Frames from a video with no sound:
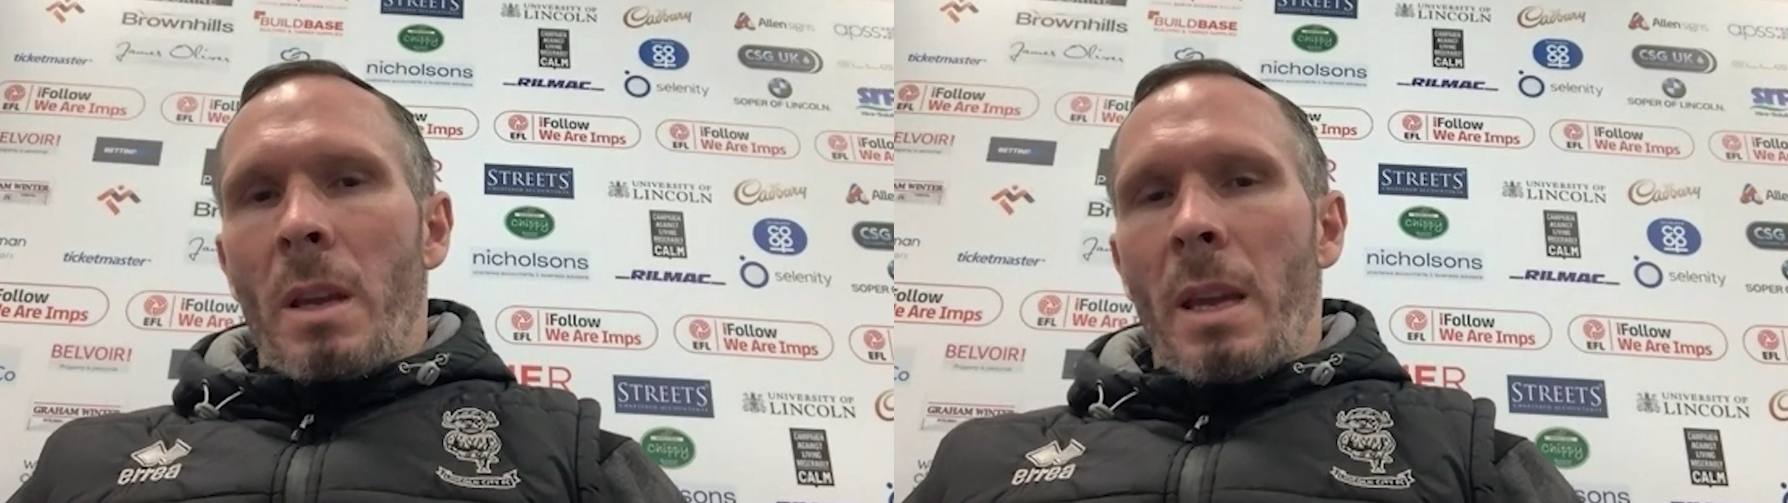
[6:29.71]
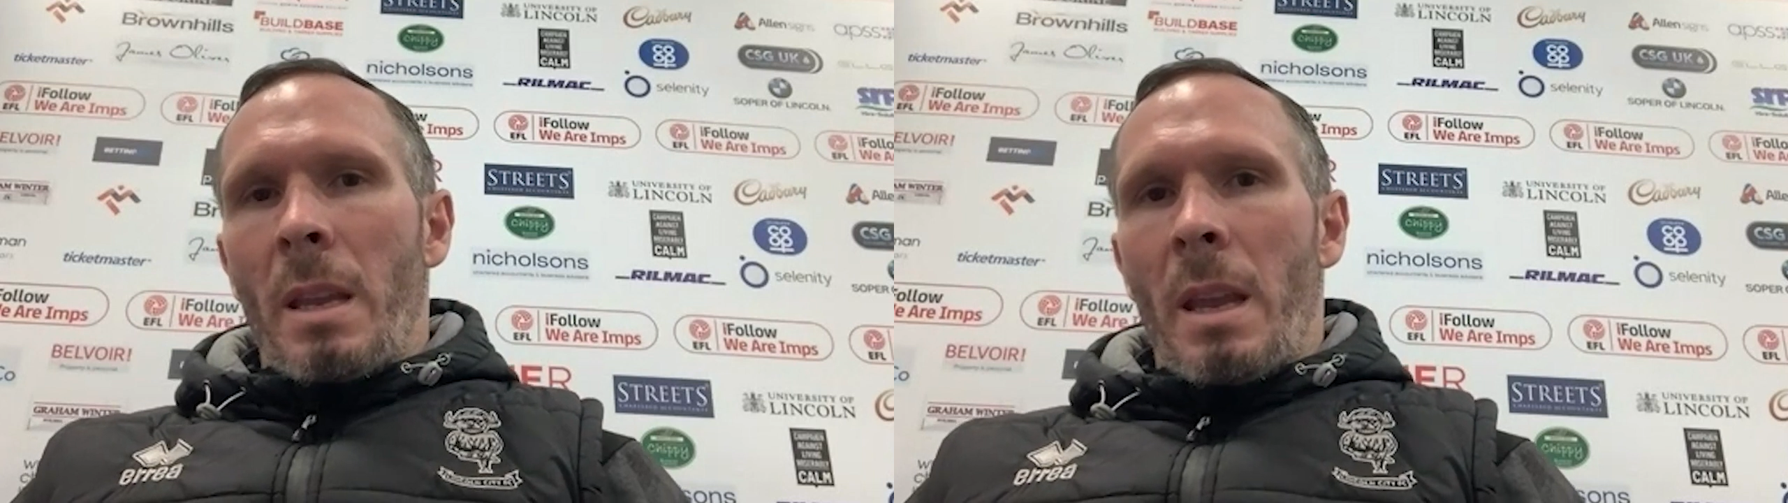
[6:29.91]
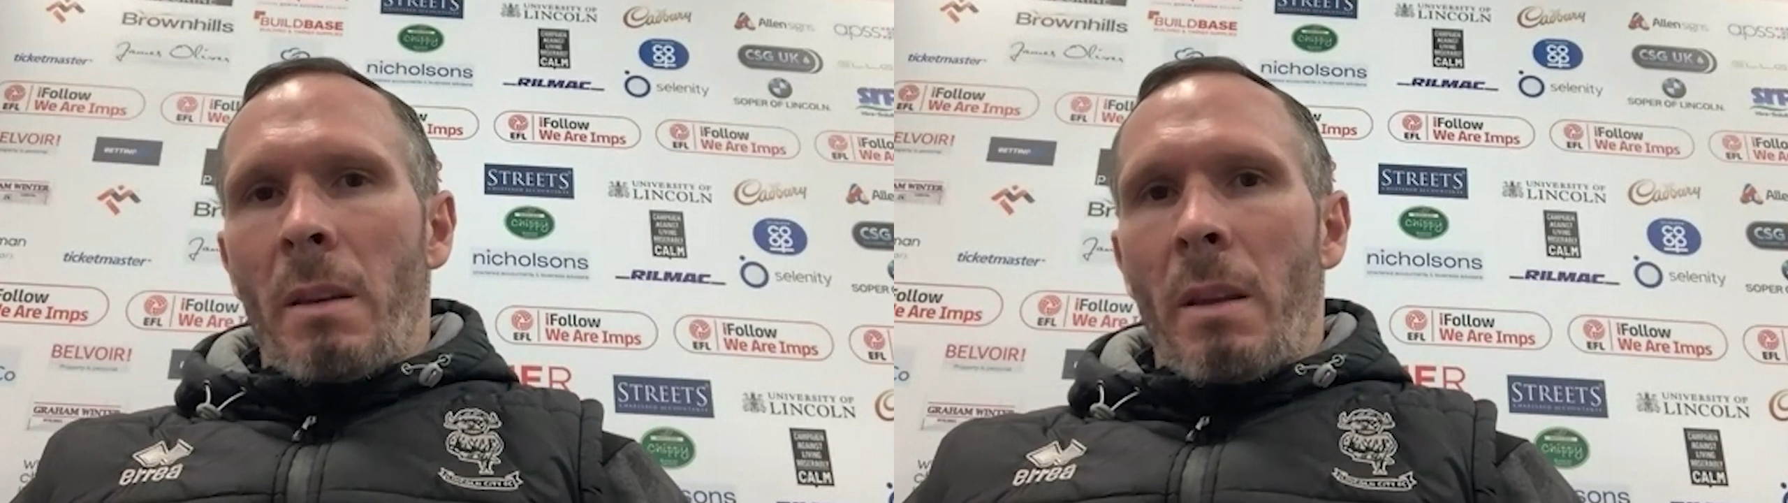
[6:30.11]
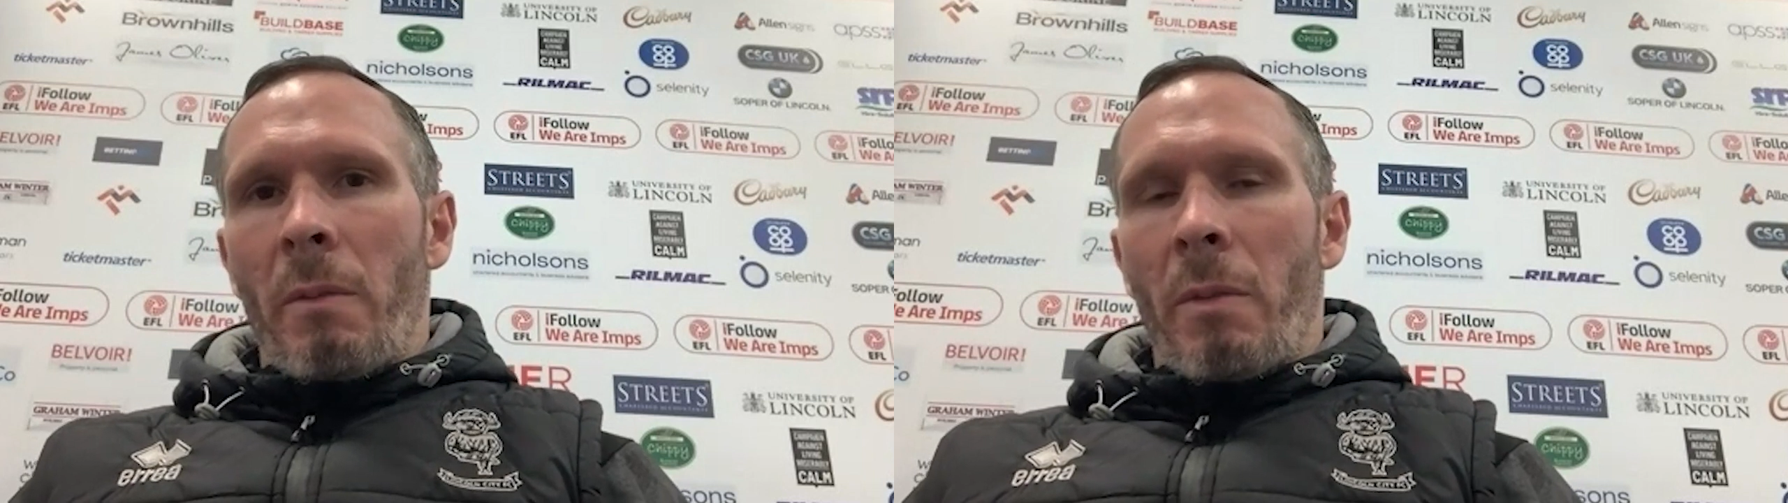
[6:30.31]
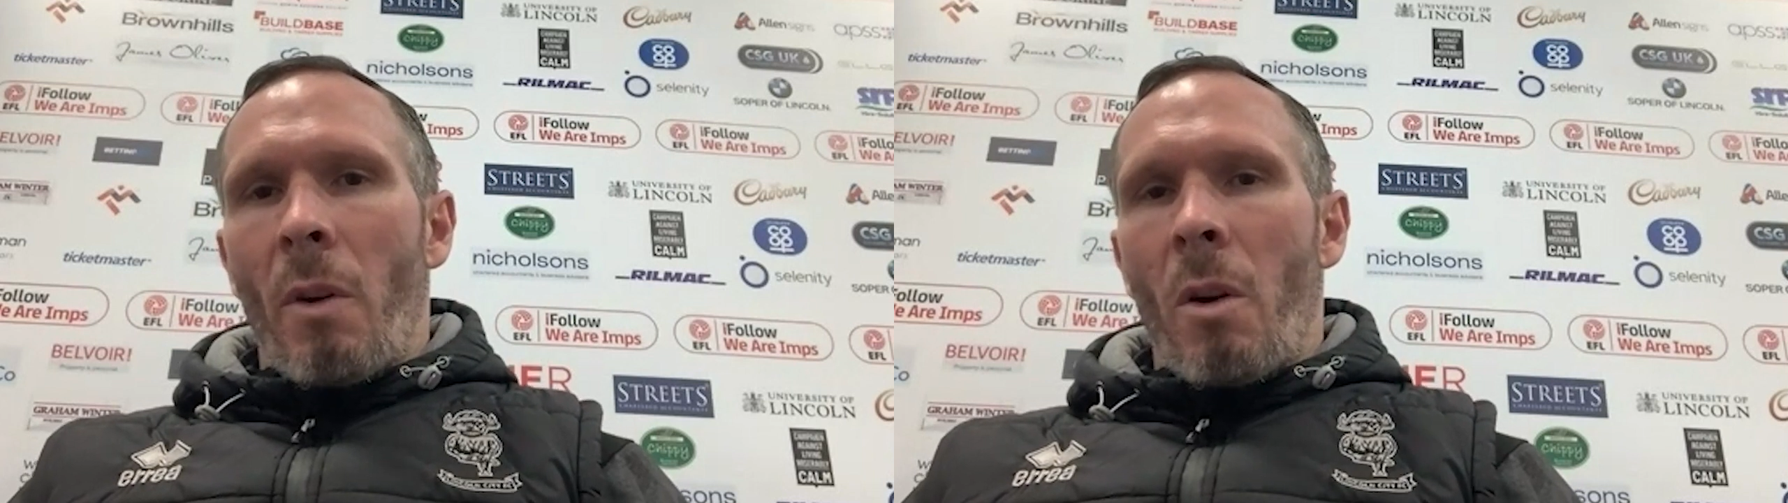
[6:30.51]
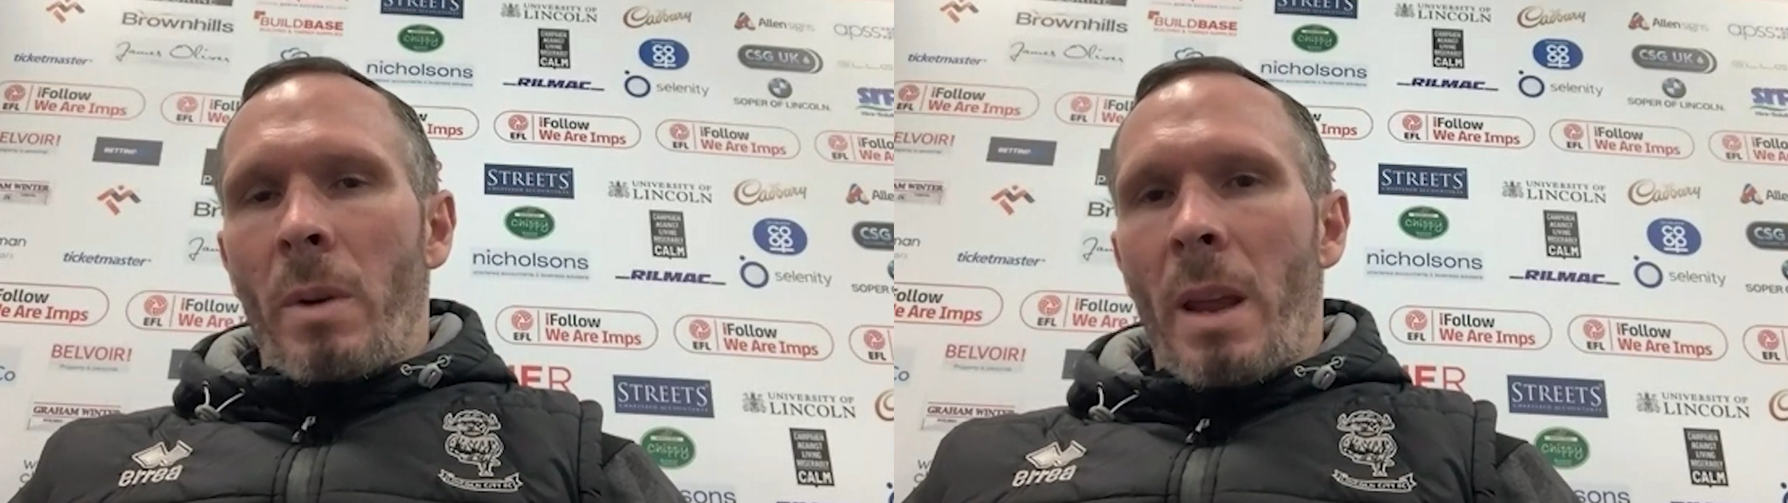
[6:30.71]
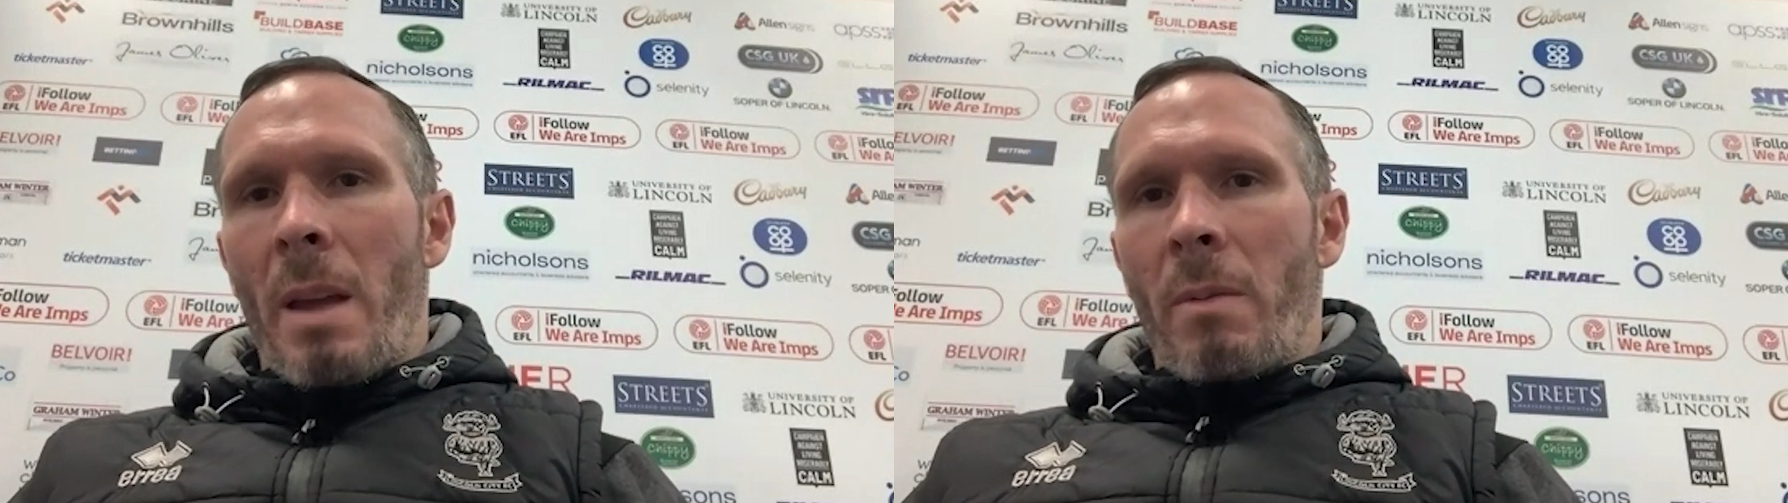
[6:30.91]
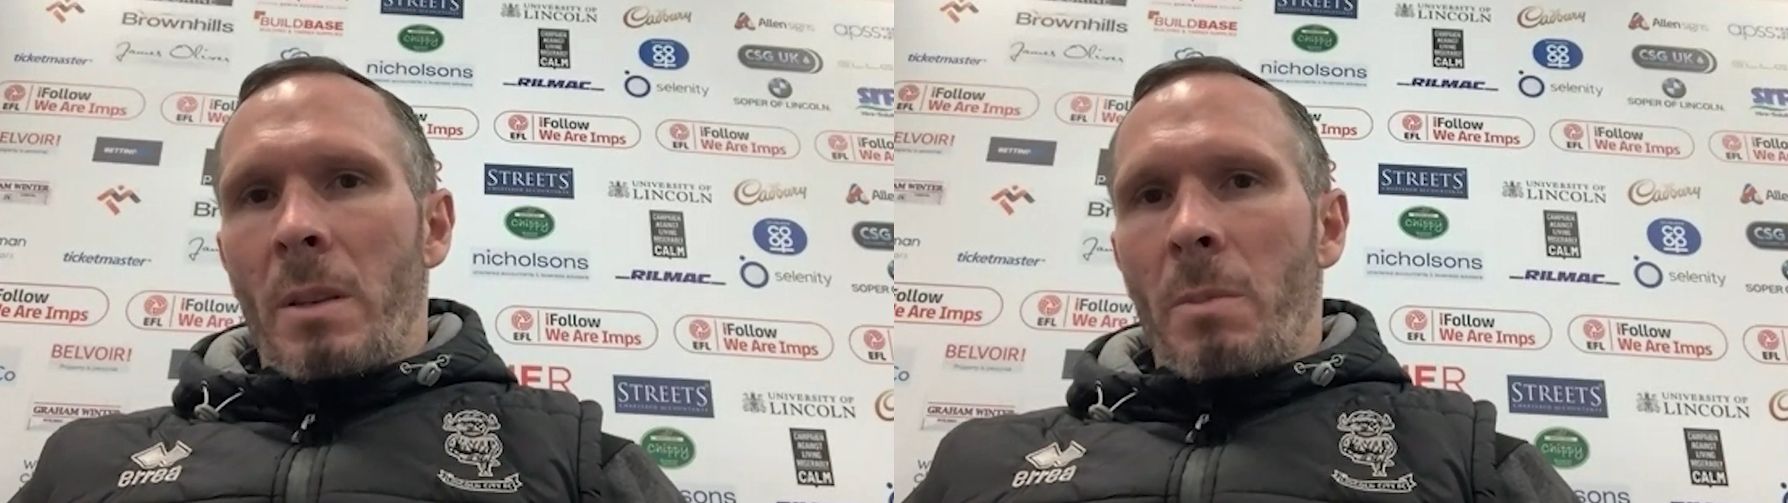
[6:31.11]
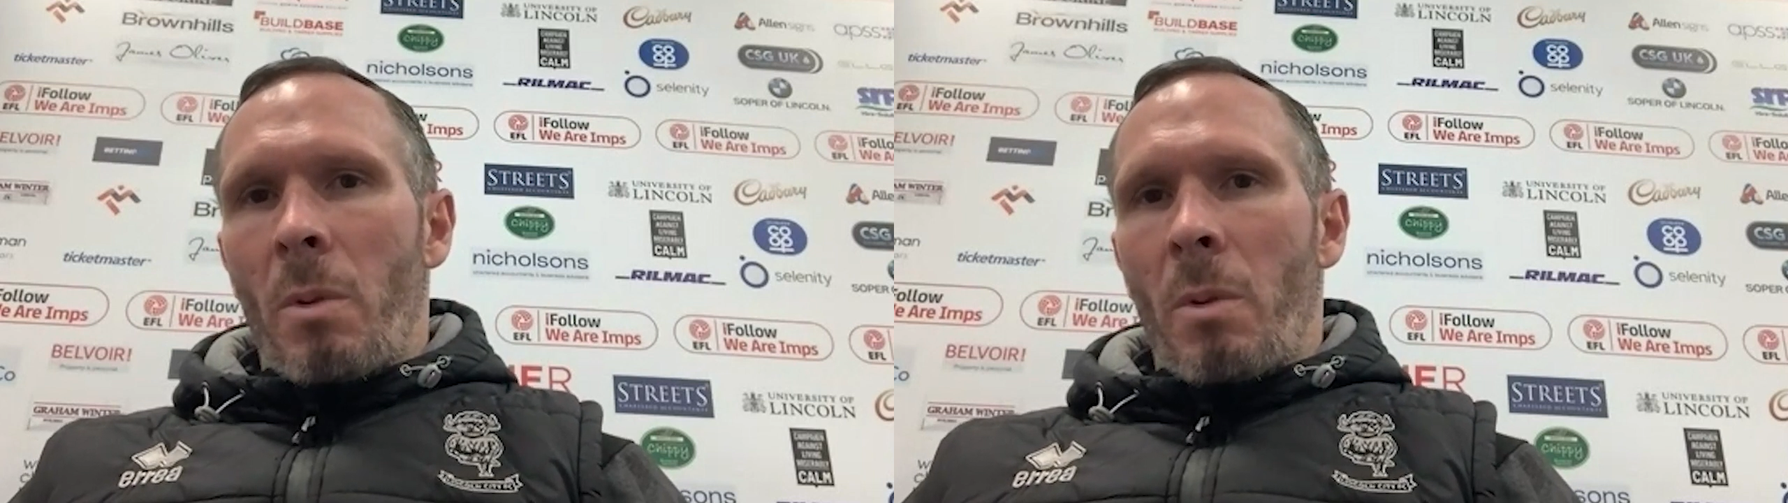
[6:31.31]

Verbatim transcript: in, in, in, forward areas,